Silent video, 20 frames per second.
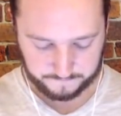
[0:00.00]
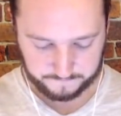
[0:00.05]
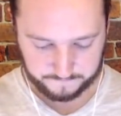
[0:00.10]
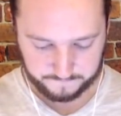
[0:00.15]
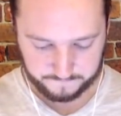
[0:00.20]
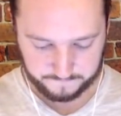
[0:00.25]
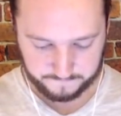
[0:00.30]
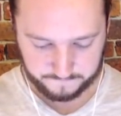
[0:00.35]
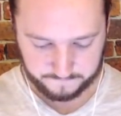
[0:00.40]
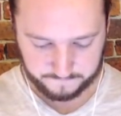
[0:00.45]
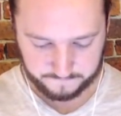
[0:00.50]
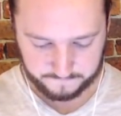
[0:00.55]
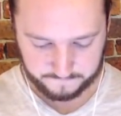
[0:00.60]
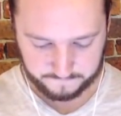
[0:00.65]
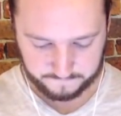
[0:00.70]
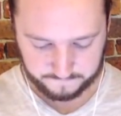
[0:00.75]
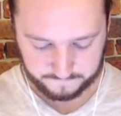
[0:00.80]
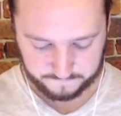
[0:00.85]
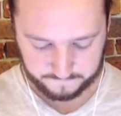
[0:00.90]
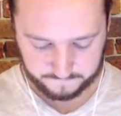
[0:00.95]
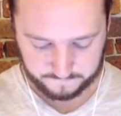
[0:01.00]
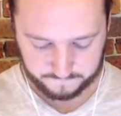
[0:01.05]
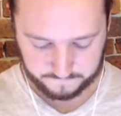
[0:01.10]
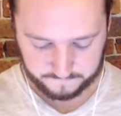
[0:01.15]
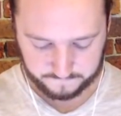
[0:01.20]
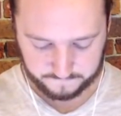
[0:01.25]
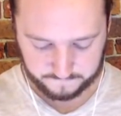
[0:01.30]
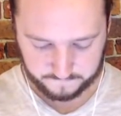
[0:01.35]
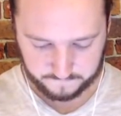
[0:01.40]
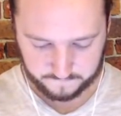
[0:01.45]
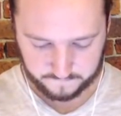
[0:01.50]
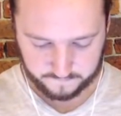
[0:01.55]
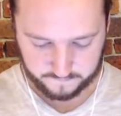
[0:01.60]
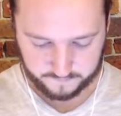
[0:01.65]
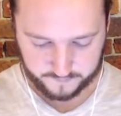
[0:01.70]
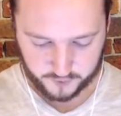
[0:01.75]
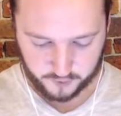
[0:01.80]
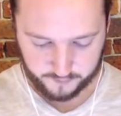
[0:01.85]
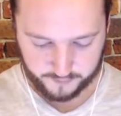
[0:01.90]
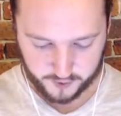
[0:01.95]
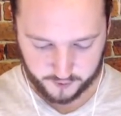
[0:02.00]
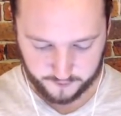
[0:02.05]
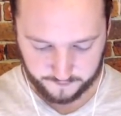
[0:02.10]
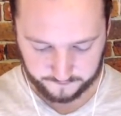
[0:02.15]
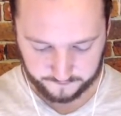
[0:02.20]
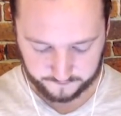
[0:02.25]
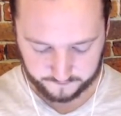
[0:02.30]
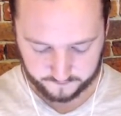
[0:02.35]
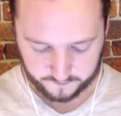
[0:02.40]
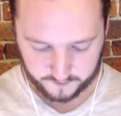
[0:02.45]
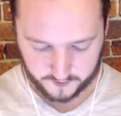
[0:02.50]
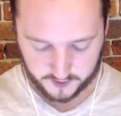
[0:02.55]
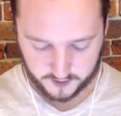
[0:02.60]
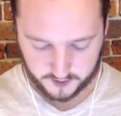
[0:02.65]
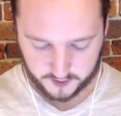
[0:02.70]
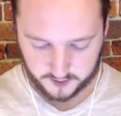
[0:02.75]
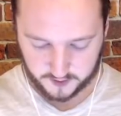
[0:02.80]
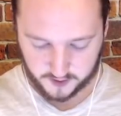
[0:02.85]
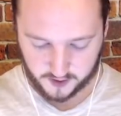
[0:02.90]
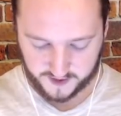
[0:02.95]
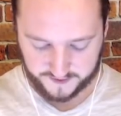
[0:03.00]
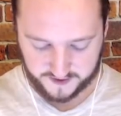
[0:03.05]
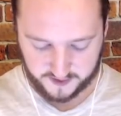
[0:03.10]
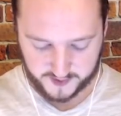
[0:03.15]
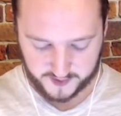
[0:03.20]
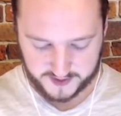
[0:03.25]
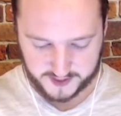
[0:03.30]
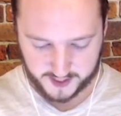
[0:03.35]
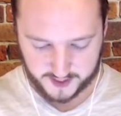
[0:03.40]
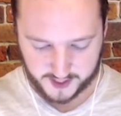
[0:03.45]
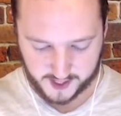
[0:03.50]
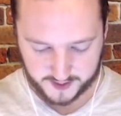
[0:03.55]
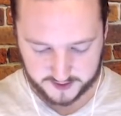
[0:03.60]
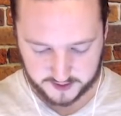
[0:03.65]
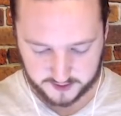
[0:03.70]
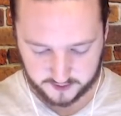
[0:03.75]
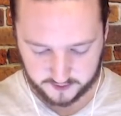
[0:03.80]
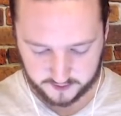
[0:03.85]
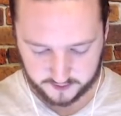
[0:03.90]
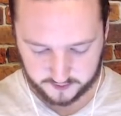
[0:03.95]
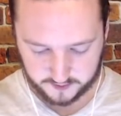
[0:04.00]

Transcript: Mm. Boom, boom. No, I think we dead, guys.